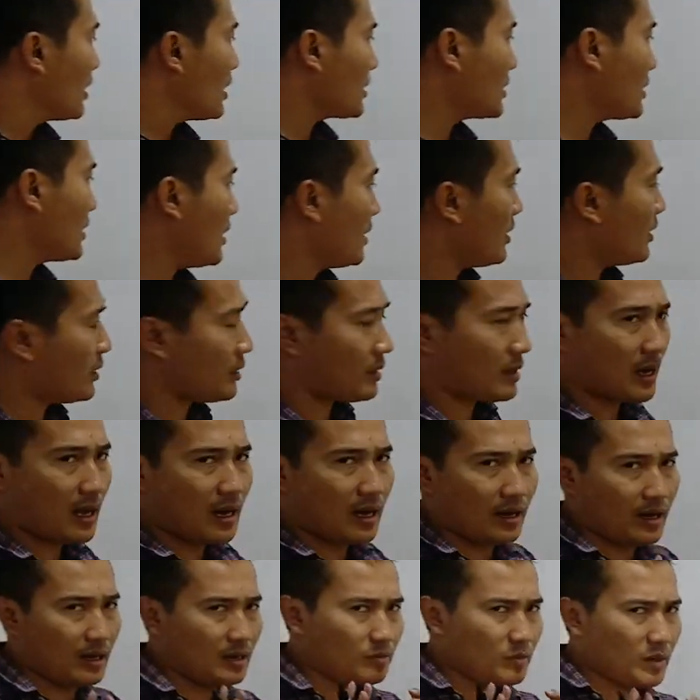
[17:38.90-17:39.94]

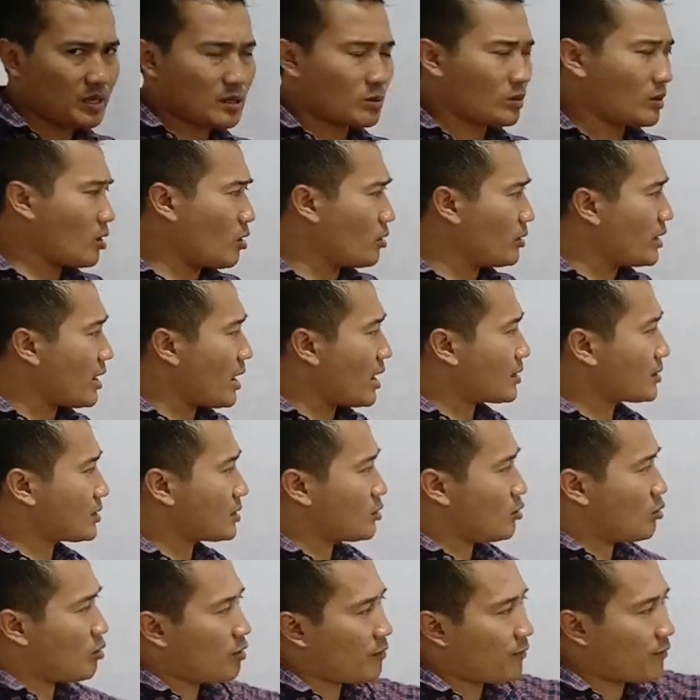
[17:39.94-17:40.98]
It is colonial
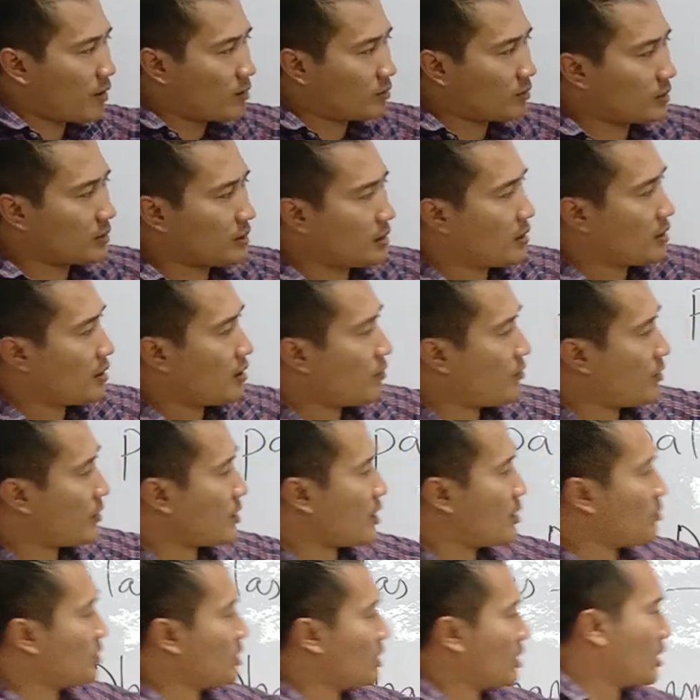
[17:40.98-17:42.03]
who founded
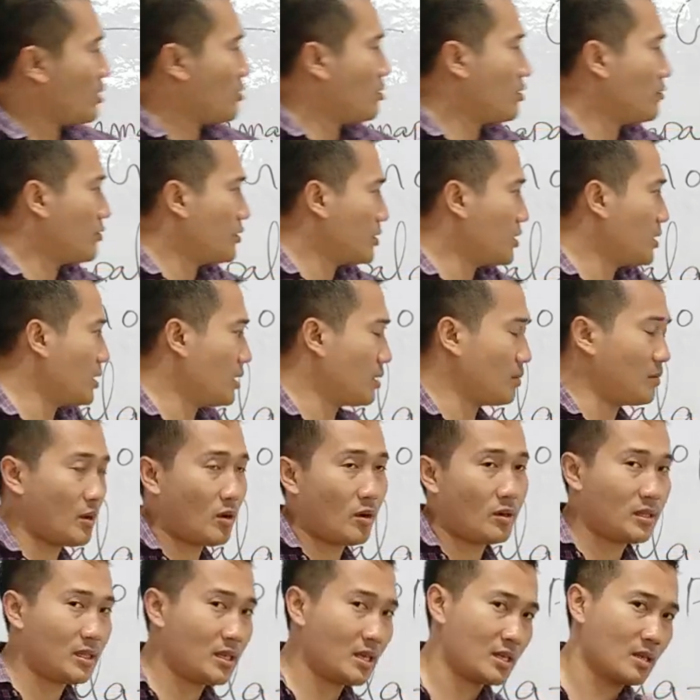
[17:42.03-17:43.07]
Vikramshila University
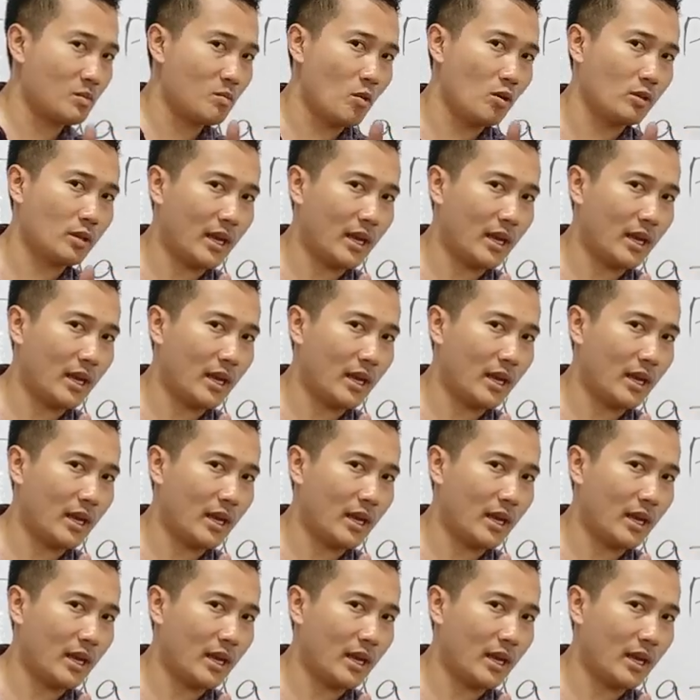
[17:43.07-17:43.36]
because it's a small